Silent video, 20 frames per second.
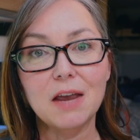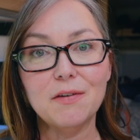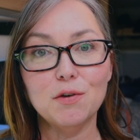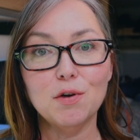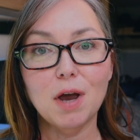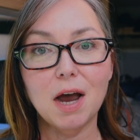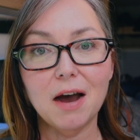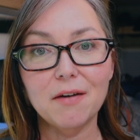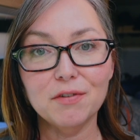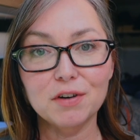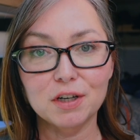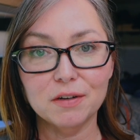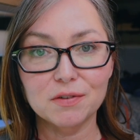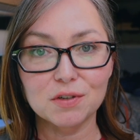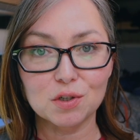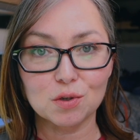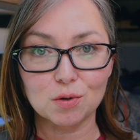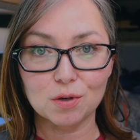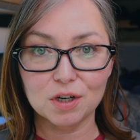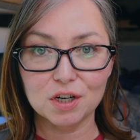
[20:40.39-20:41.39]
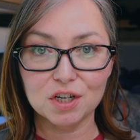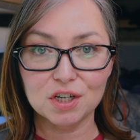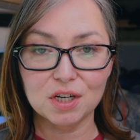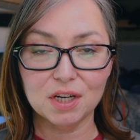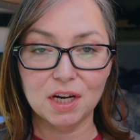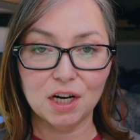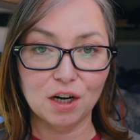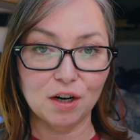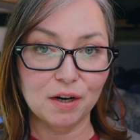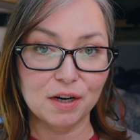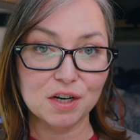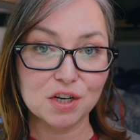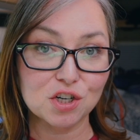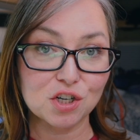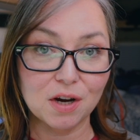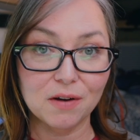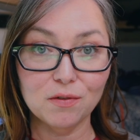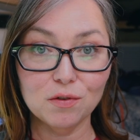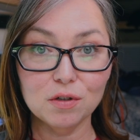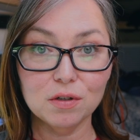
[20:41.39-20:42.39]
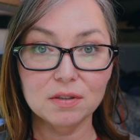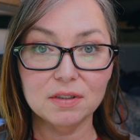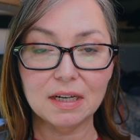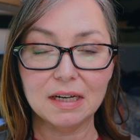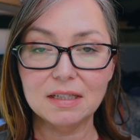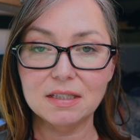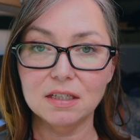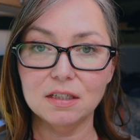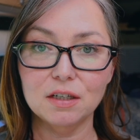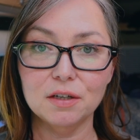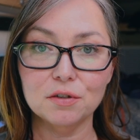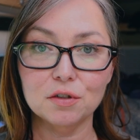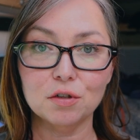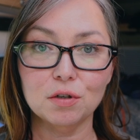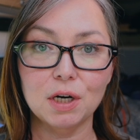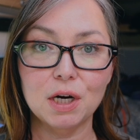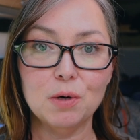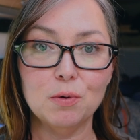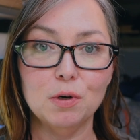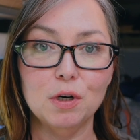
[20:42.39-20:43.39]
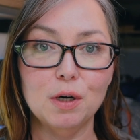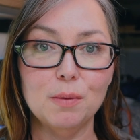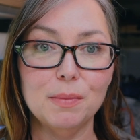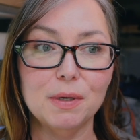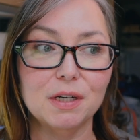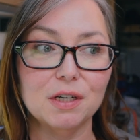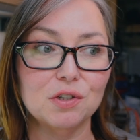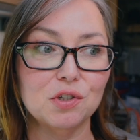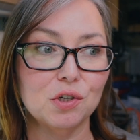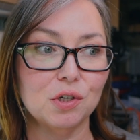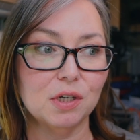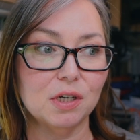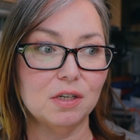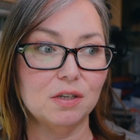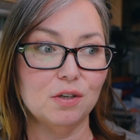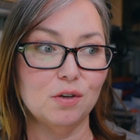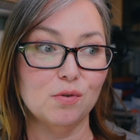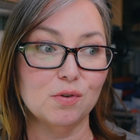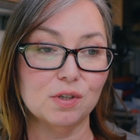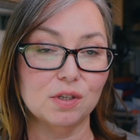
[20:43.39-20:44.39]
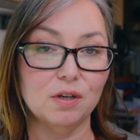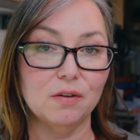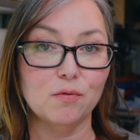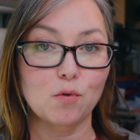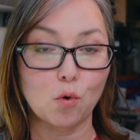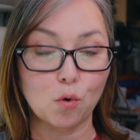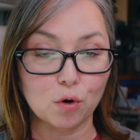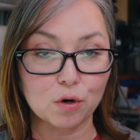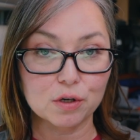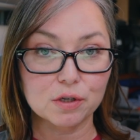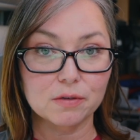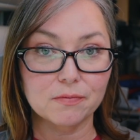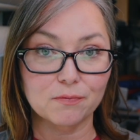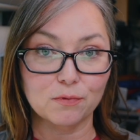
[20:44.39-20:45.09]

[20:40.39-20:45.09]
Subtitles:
If you have enough storage to carry a shovel, that's another great one because you can use it, of course,